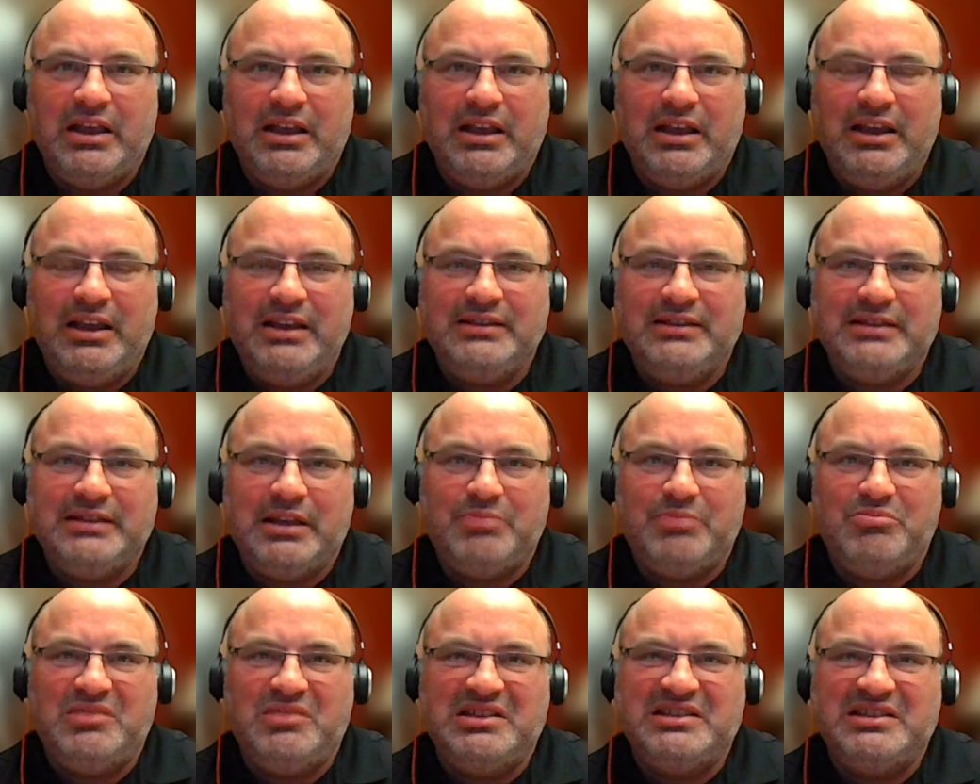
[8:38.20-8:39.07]
He's
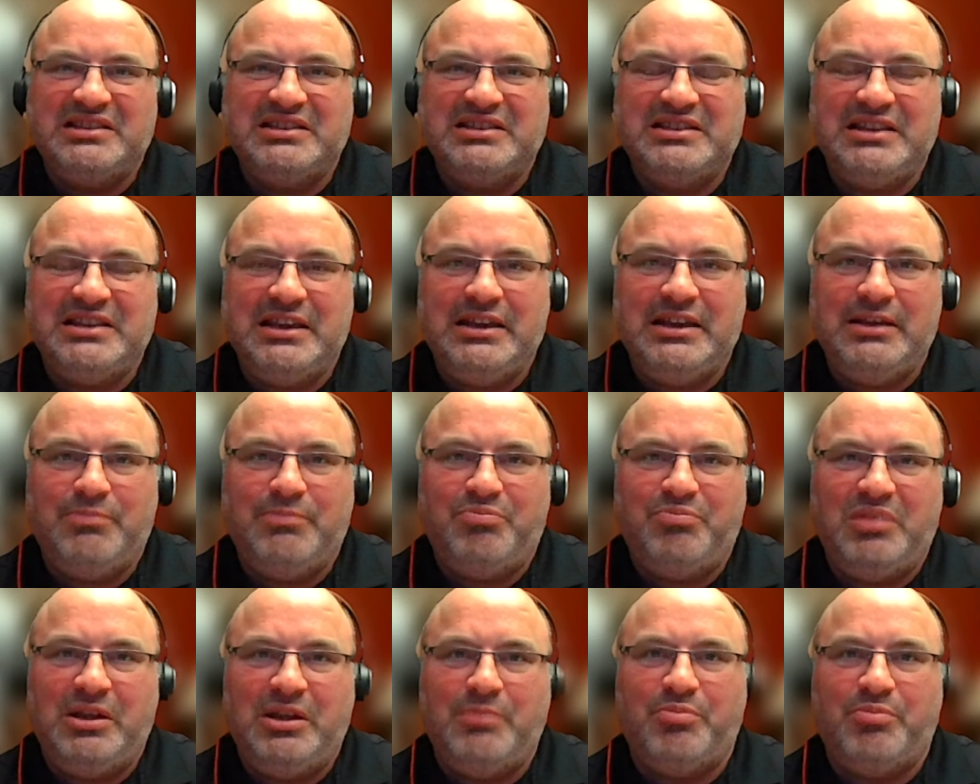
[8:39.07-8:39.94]
letting me see
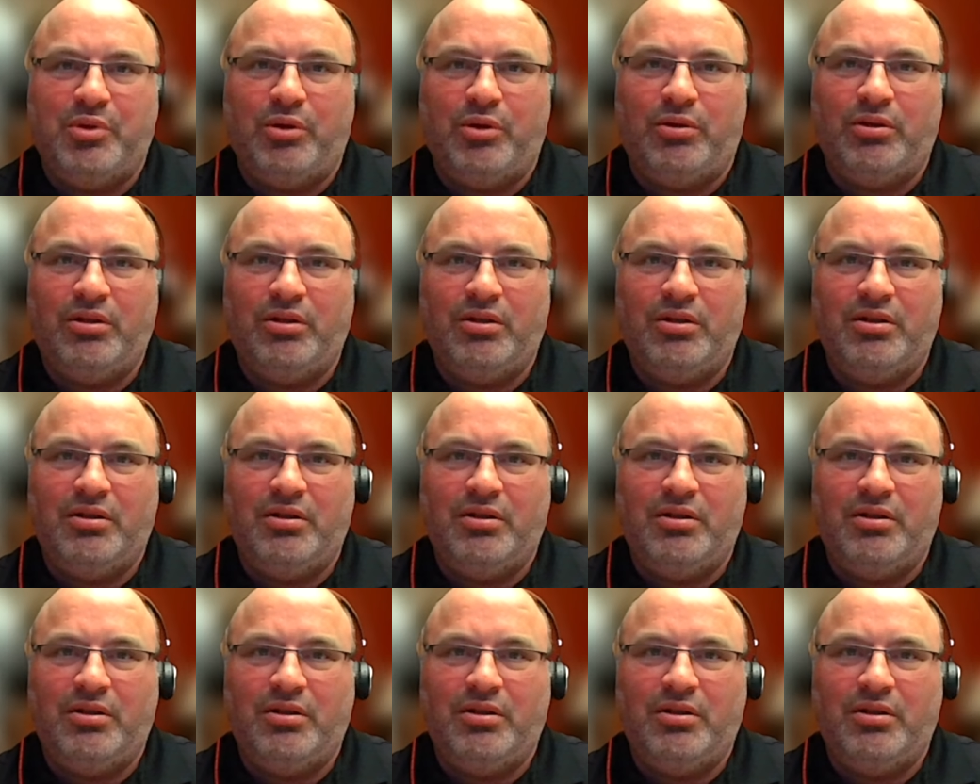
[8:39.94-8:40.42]
people